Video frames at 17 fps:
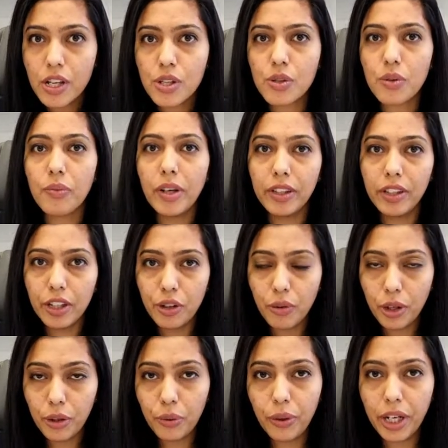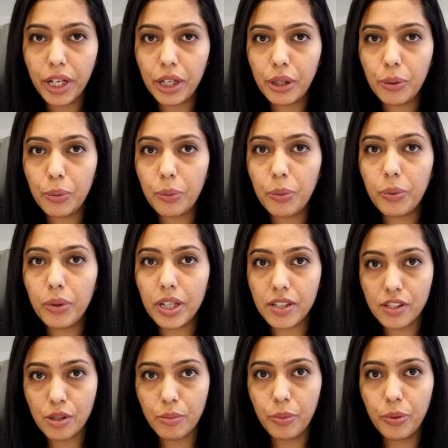So whether you are going to
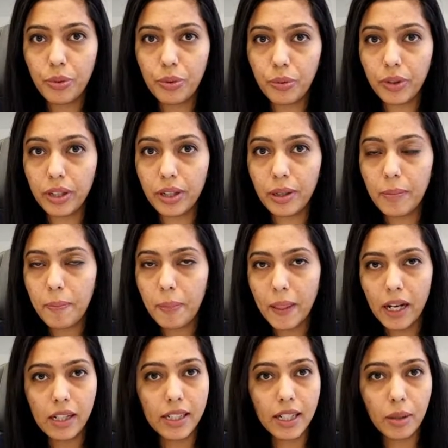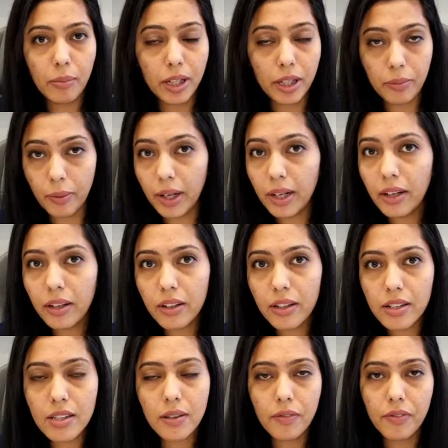distribute to the ultimate
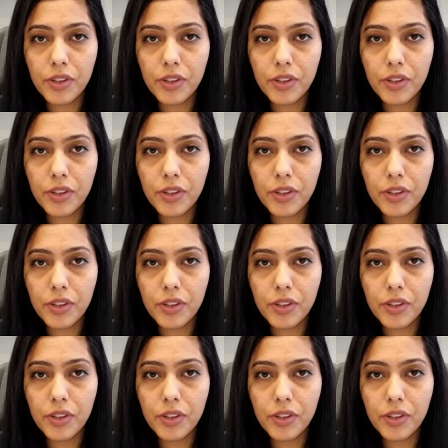vendors,